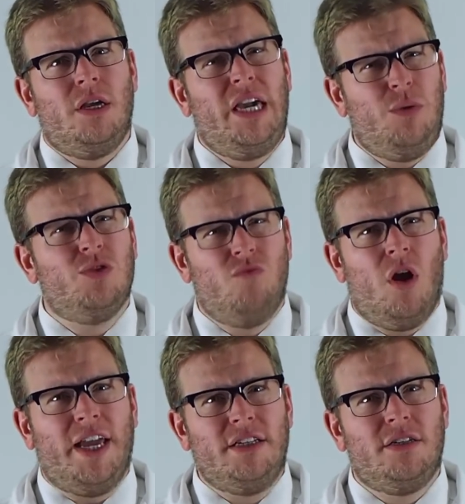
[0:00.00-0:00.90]
He was
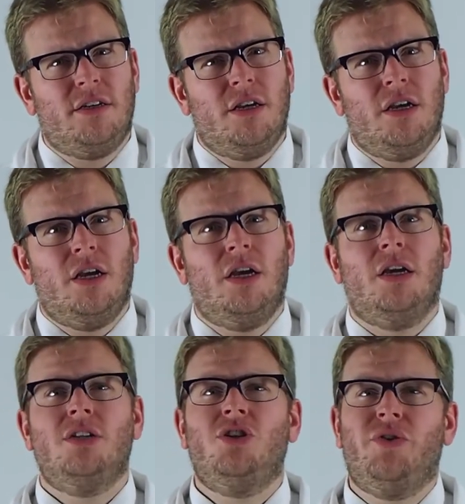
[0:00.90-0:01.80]
right.
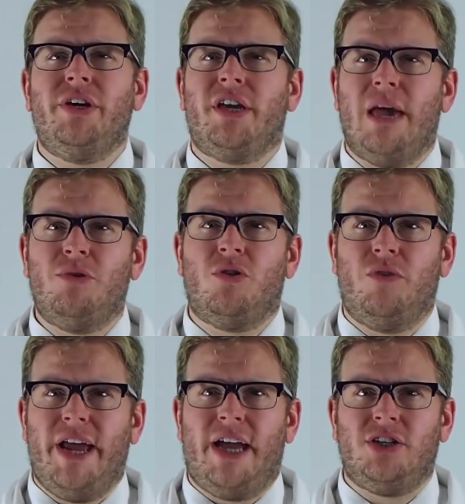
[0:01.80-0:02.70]
During a chemical
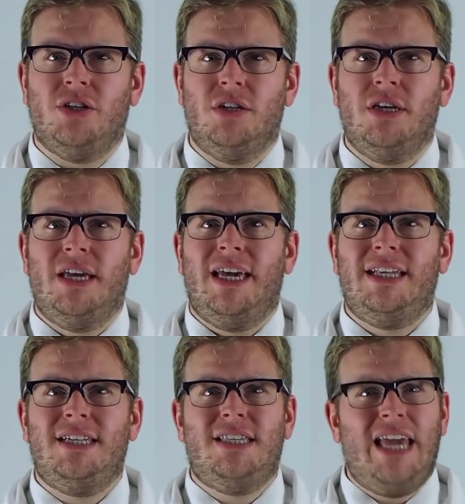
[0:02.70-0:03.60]
reaction,
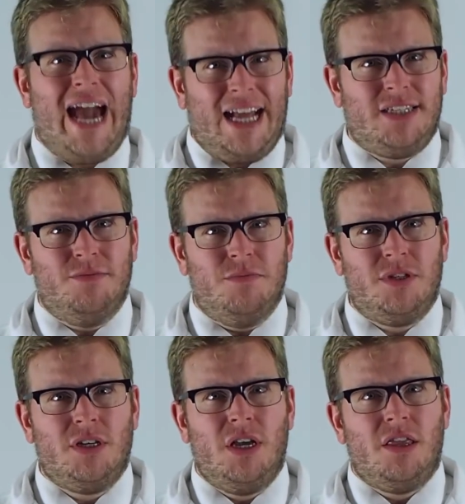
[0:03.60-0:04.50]
it is the
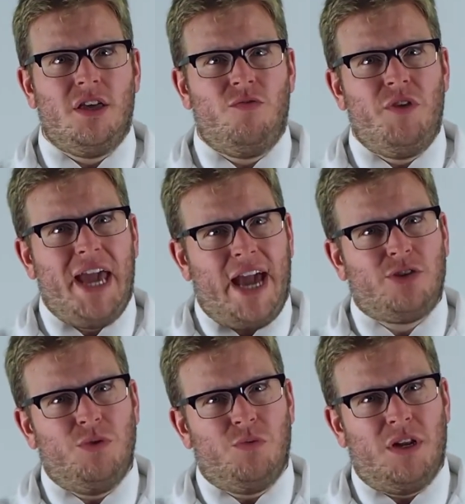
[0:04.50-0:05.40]
atoms that
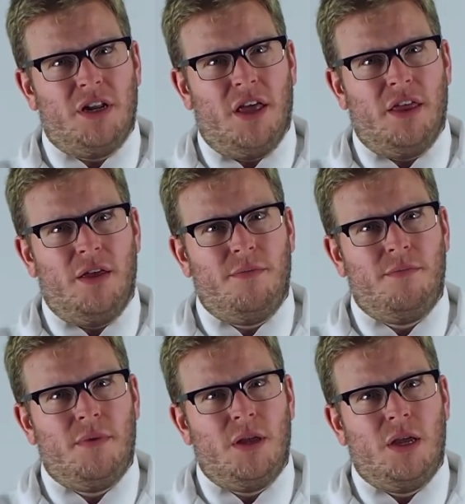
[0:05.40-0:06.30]
react with one another.
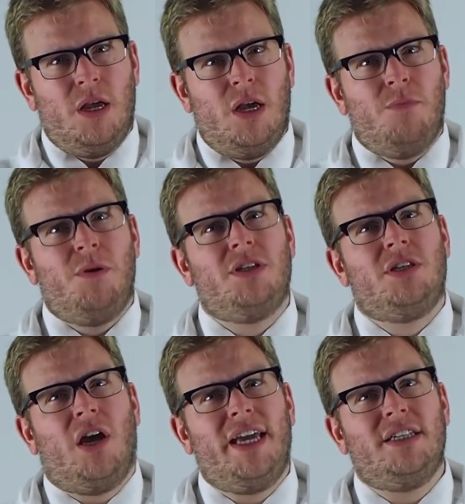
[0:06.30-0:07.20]
But
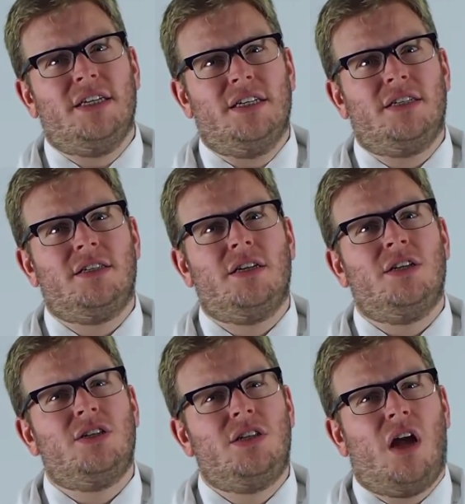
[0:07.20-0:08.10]
scientists
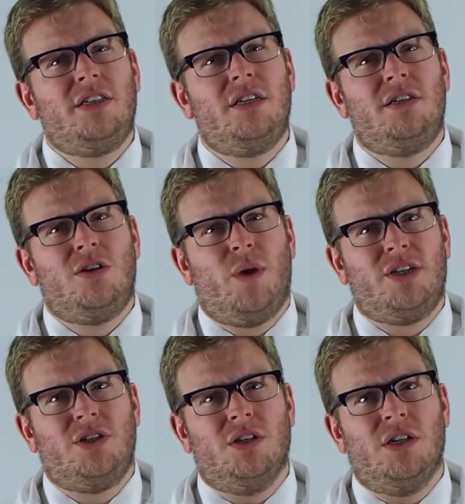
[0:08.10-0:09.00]
started to
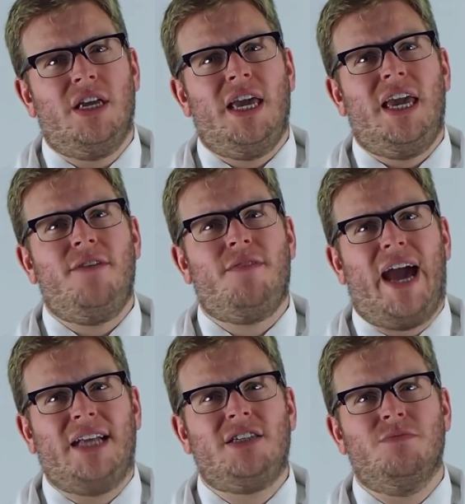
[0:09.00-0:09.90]
question if
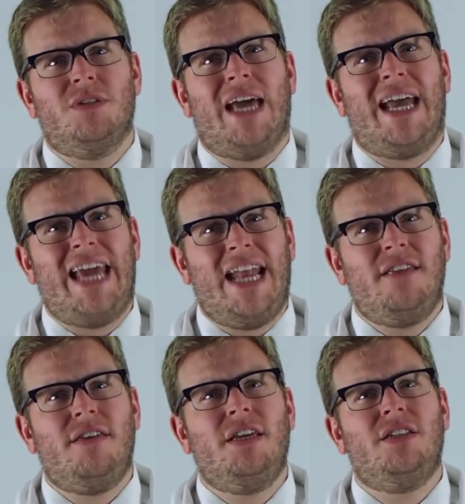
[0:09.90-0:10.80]
atoms had
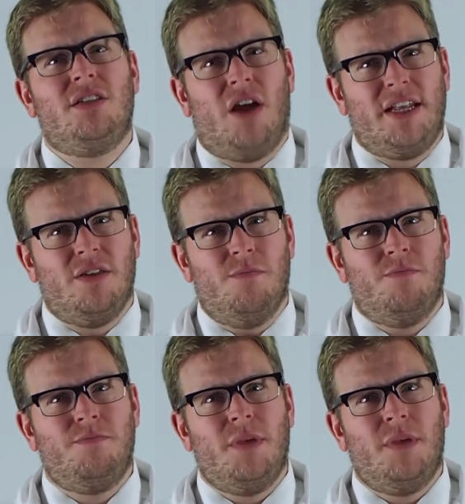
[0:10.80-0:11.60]
anything inside them